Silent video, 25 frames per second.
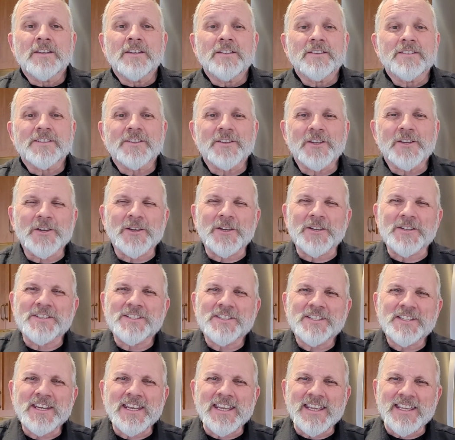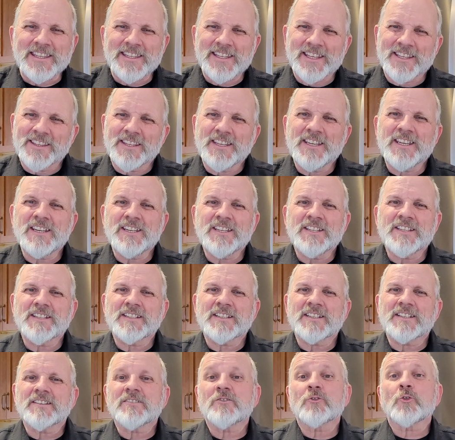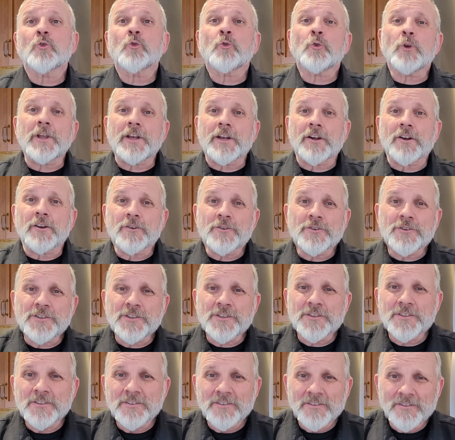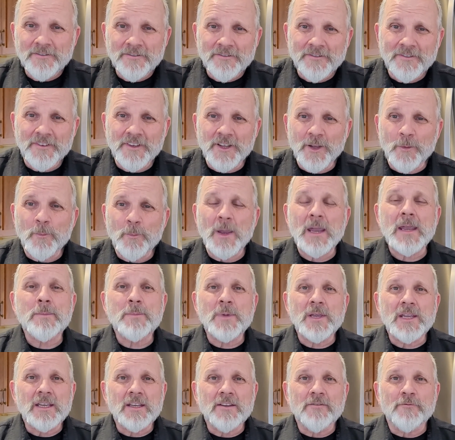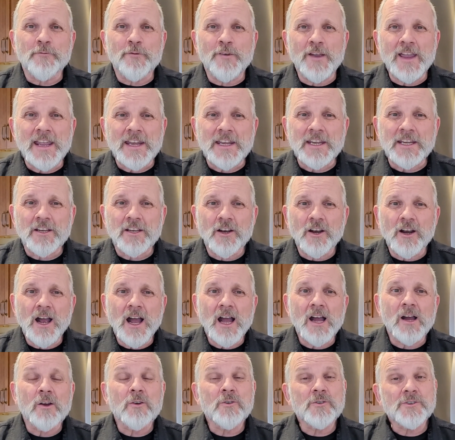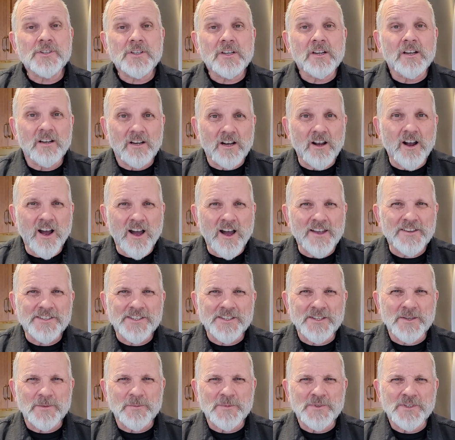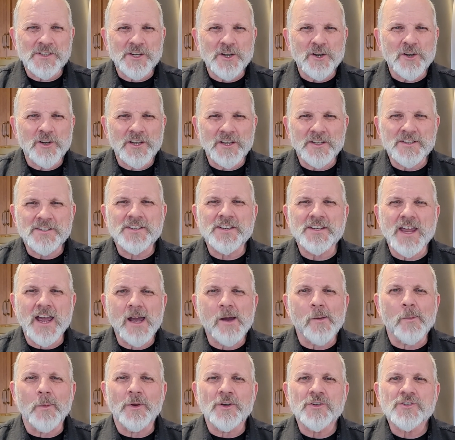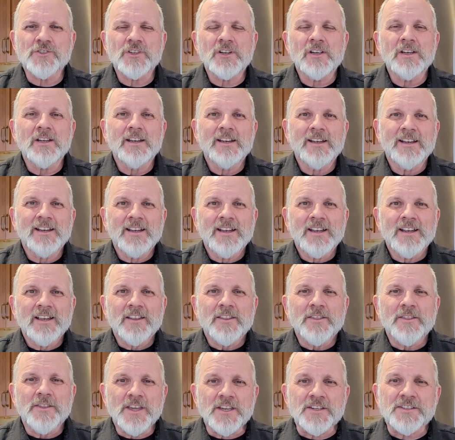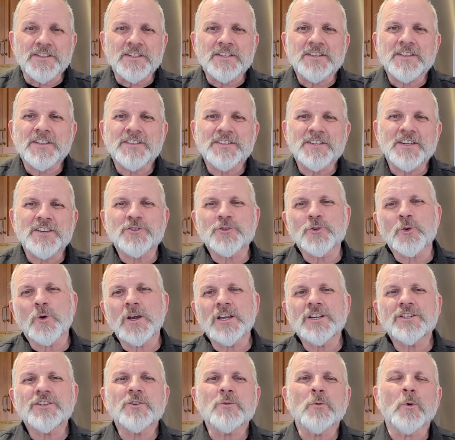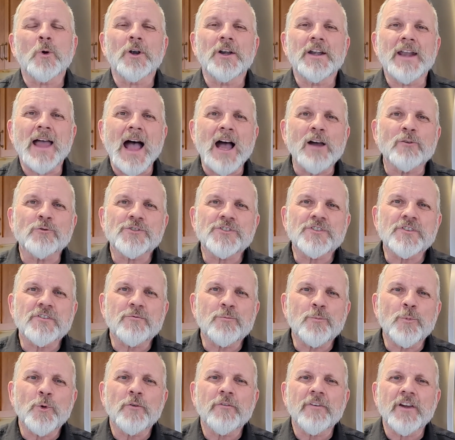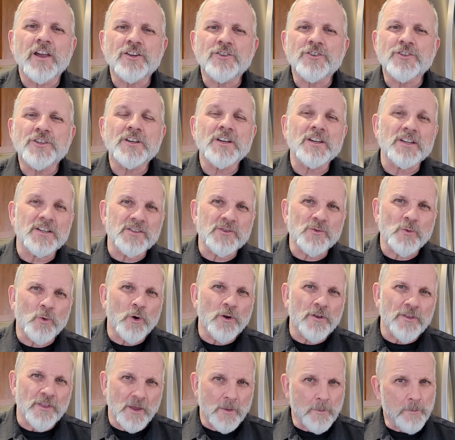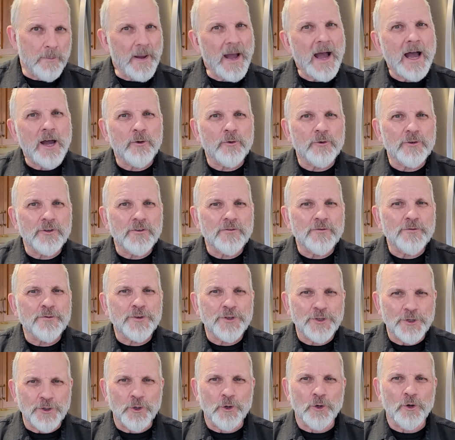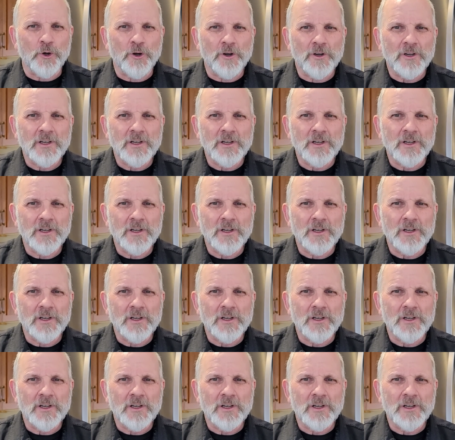So you can see that these critters that may be invading your house can cause some serious damage. This is a situation where an ounce of prevention is worth a pound of cure.